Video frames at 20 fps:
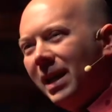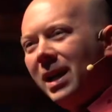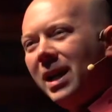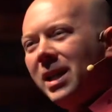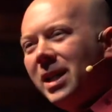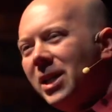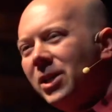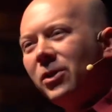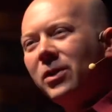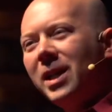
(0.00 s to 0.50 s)

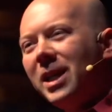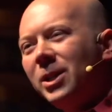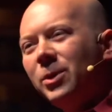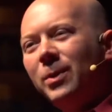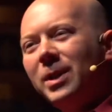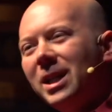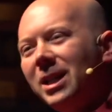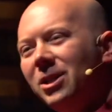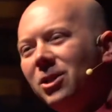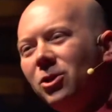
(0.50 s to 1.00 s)
These are things we
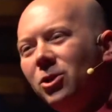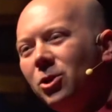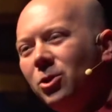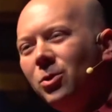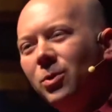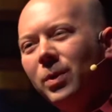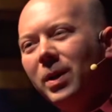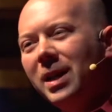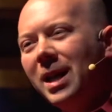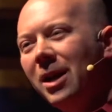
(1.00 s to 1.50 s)
didn't
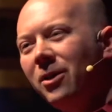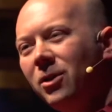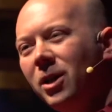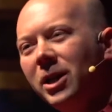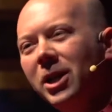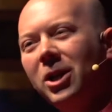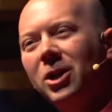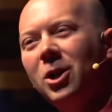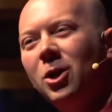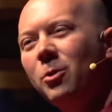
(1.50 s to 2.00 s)
do that long
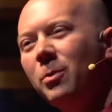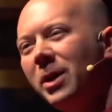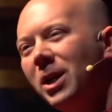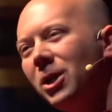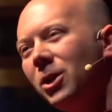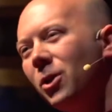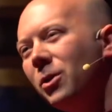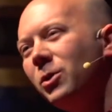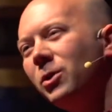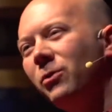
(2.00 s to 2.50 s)
ago, but it
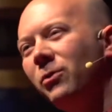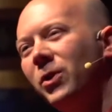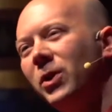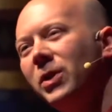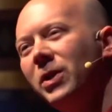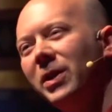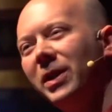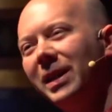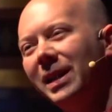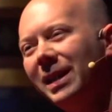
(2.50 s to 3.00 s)
goes
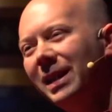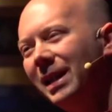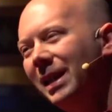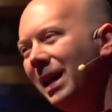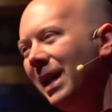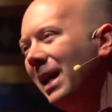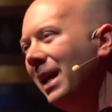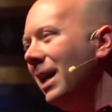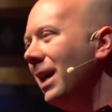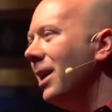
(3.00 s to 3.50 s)
further.
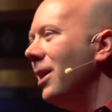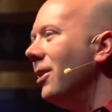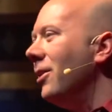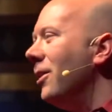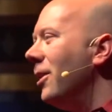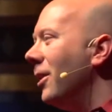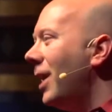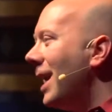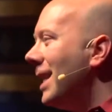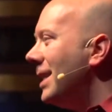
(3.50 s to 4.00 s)

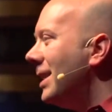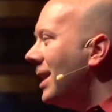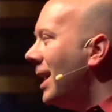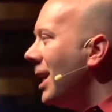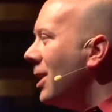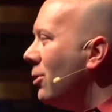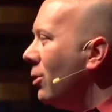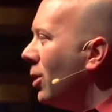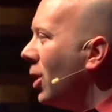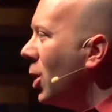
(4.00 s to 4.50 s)
Let's say
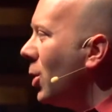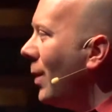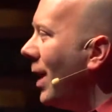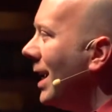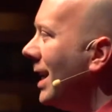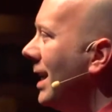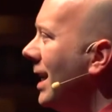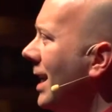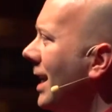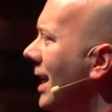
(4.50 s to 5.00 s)
you go to
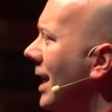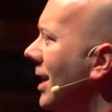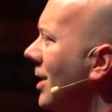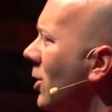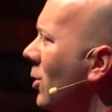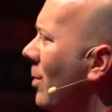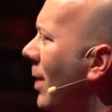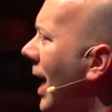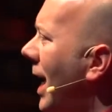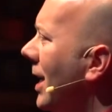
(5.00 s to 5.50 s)
IKEA and
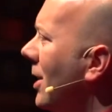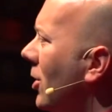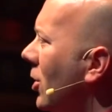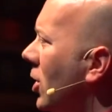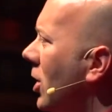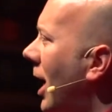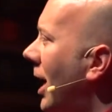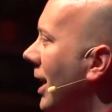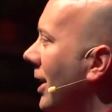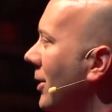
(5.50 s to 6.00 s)
you buy your
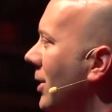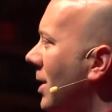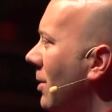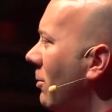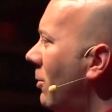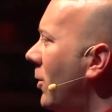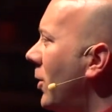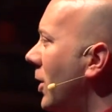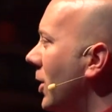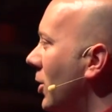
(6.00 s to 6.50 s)
child some
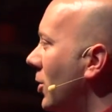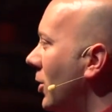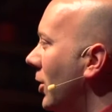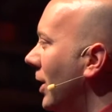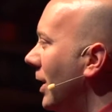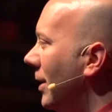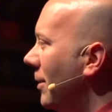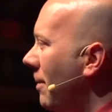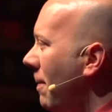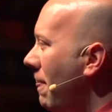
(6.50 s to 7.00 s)

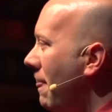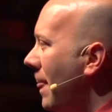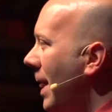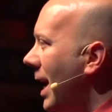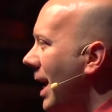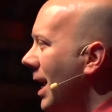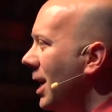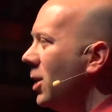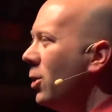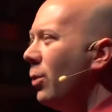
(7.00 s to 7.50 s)
furniture
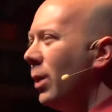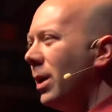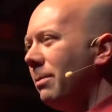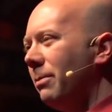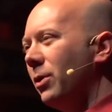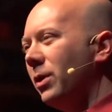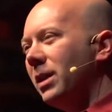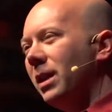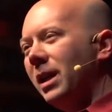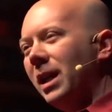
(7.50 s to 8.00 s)
and you want to
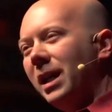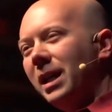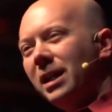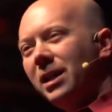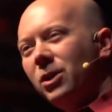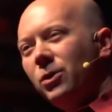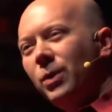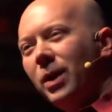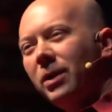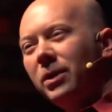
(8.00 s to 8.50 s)
put and
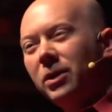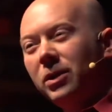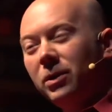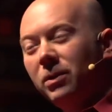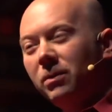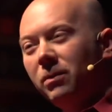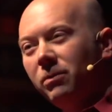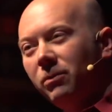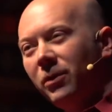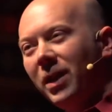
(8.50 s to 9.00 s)
you have
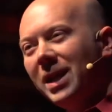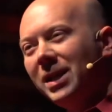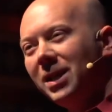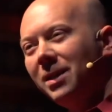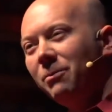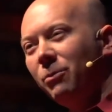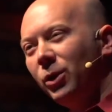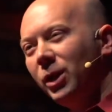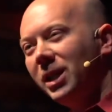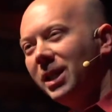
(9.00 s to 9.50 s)
facing
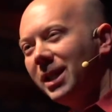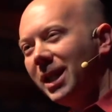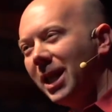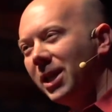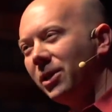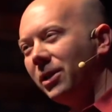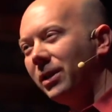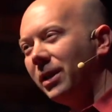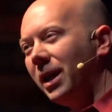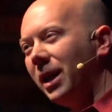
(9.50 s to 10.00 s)
putting
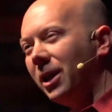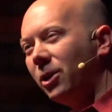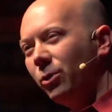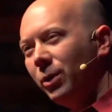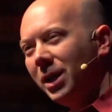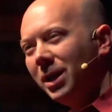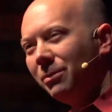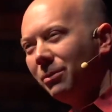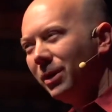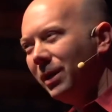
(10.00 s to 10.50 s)
together a
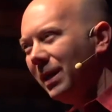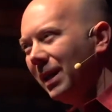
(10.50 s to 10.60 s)
crib.